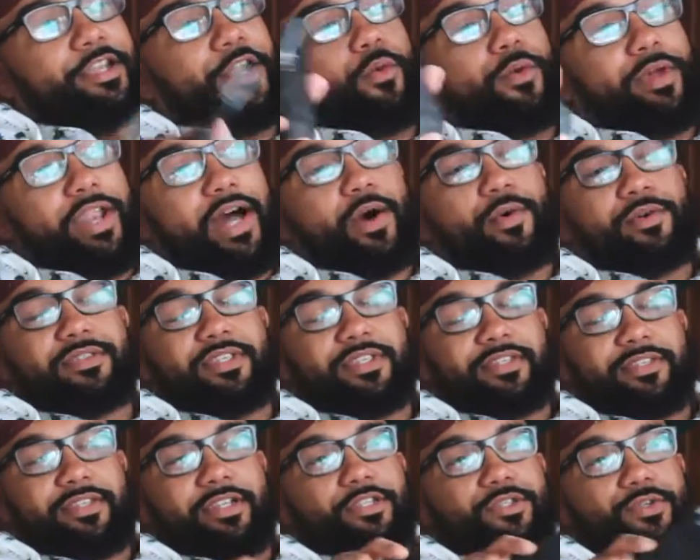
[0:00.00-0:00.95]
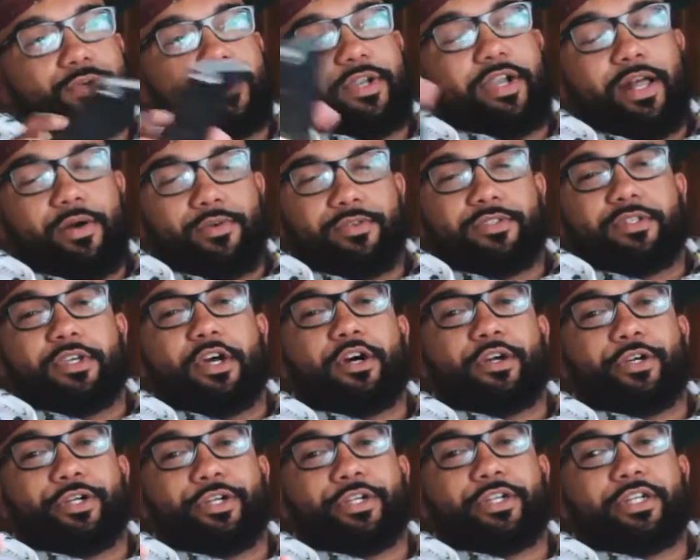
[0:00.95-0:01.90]
when I was listening to it and I was
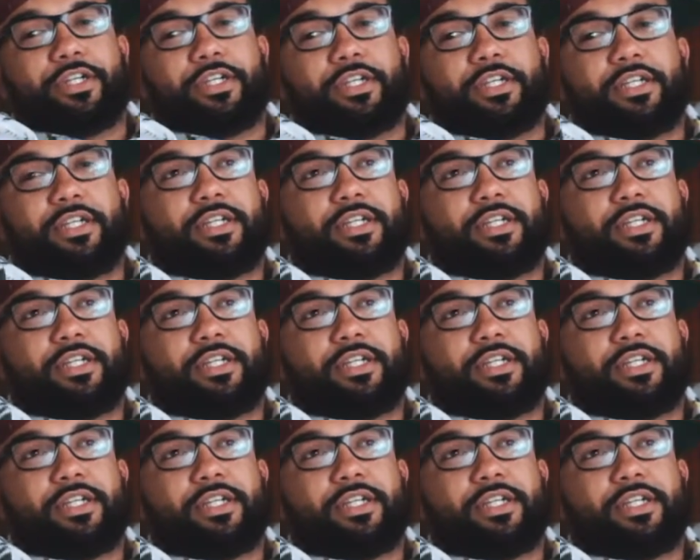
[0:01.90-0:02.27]
younger,